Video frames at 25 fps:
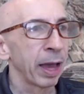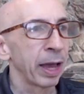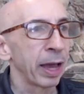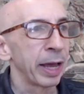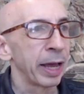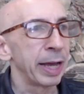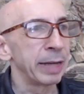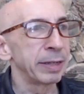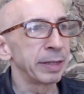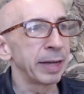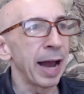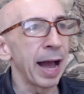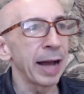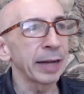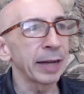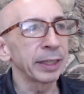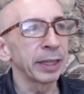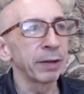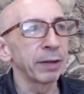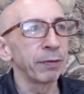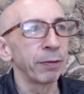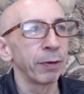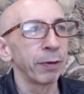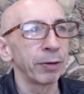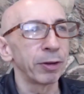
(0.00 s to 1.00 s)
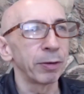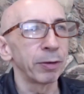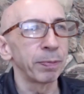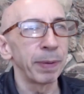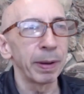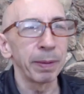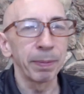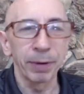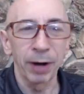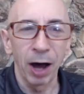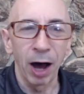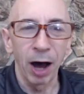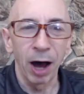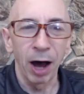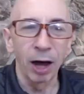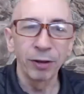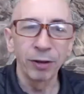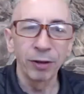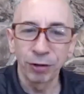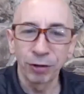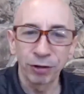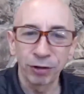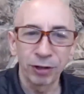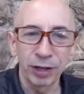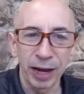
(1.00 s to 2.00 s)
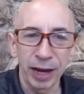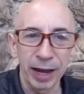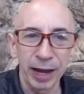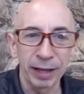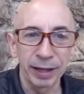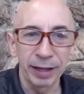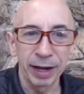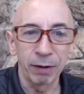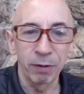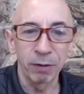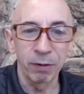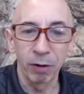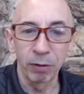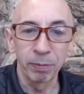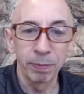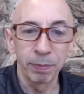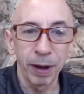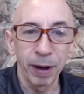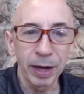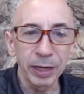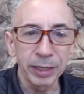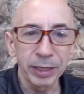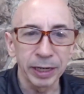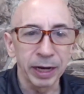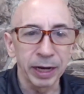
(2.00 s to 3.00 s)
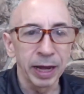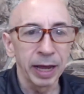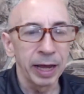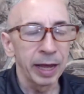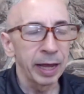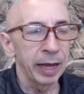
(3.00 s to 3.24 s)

is it actually forces people to understand their own budget.